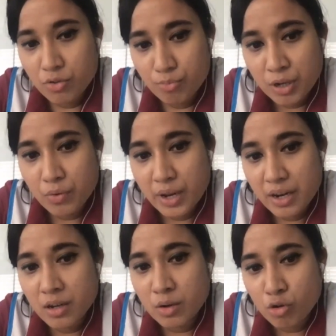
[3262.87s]
between
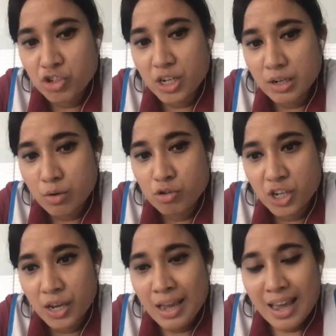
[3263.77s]
a coach and a
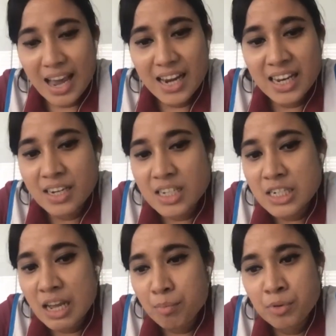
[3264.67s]
coachee. And it doesn't
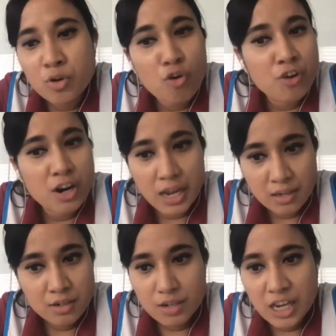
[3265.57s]
happen
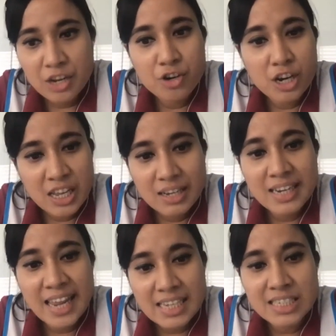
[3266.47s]
overnight. It really
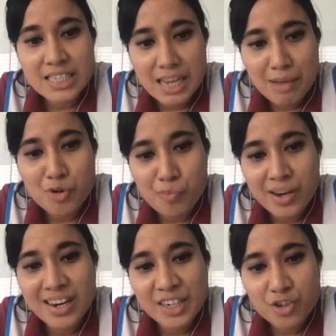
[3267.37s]
takes time to
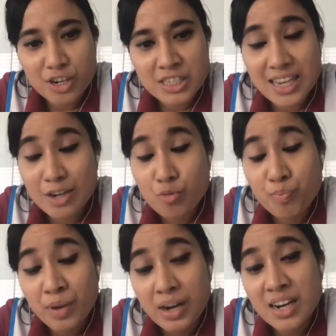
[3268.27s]
build that trust and to
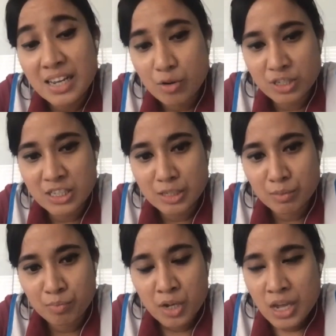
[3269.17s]
build that
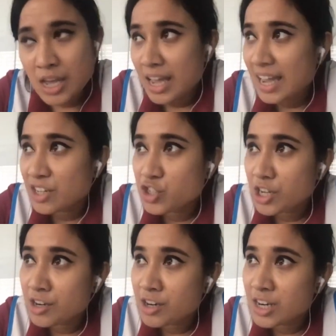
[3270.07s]
ecosystem. And
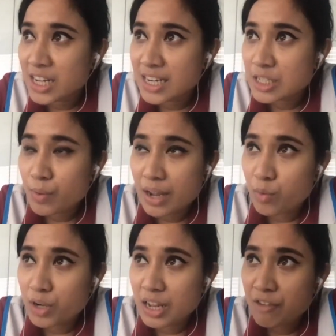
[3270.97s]
generally, that's why
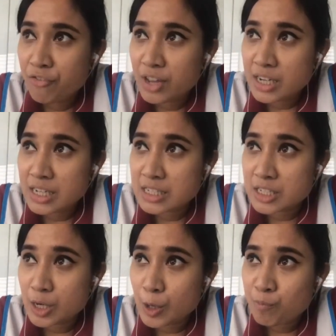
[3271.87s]
what I have felt is
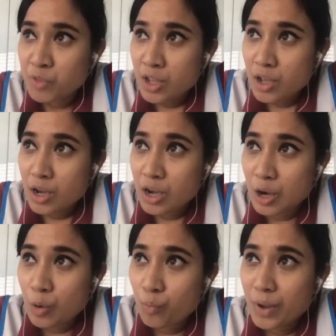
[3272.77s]

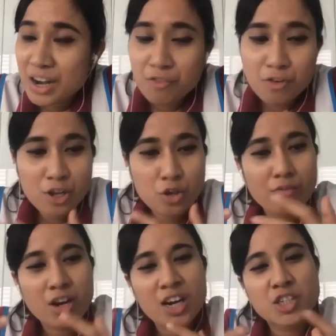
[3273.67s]
whenever you have
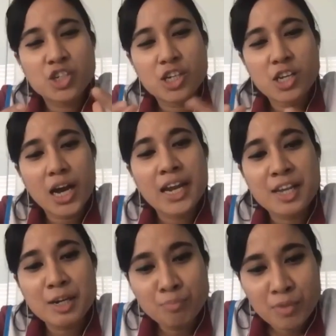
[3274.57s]
a glitchy
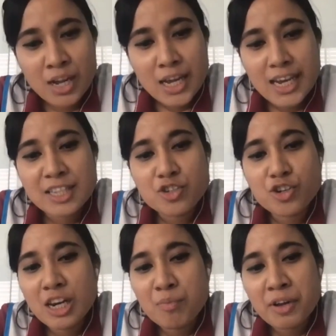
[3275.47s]
IDM, it's
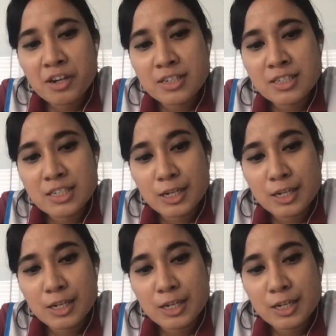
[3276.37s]
really because